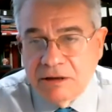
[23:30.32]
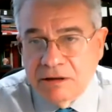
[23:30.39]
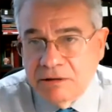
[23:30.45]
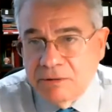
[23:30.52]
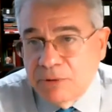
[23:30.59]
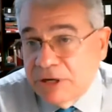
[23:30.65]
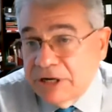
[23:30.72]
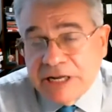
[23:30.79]

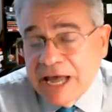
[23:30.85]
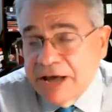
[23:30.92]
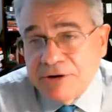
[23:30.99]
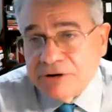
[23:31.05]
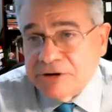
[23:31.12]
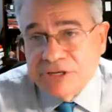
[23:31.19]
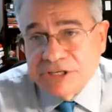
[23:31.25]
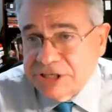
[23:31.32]
will encounter
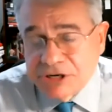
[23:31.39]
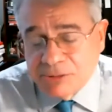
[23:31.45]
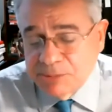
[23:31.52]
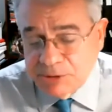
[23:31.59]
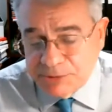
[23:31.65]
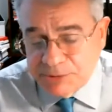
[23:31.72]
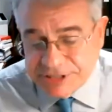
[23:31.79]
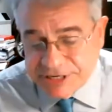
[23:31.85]

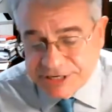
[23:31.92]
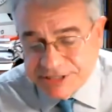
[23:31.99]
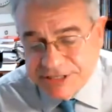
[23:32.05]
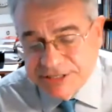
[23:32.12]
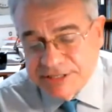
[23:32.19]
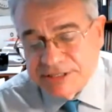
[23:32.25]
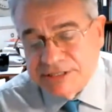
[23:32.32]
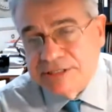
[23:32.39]
considerable
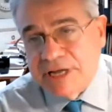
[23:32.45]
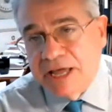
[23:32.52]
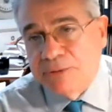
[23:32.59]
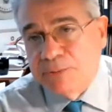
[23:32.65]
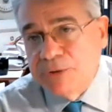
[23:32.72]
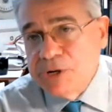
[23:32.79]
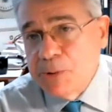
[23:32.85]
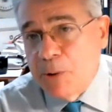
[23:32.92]
resistance and
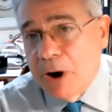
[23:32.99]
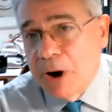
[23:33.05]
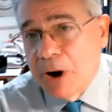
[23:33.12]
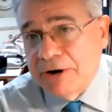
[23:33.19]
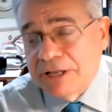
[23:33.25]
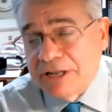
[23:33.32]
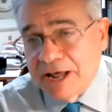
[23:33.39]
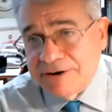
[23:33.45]

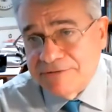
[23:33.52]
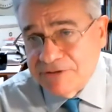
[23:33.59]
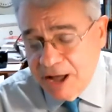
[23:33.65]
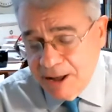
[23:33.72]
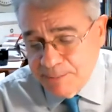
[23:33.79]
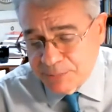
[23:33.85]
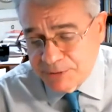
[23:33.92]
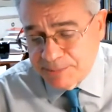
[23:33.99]
require a lot of
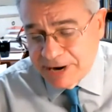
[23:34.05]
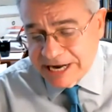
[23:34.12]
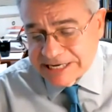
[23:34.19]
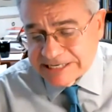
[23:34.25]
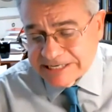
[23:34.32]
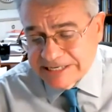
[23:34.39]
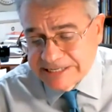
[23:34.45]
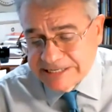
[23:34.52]

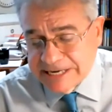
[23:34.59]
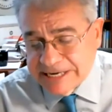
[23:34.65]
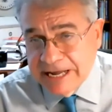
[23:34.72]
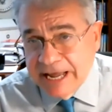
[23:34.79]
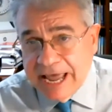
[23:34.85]
compromises.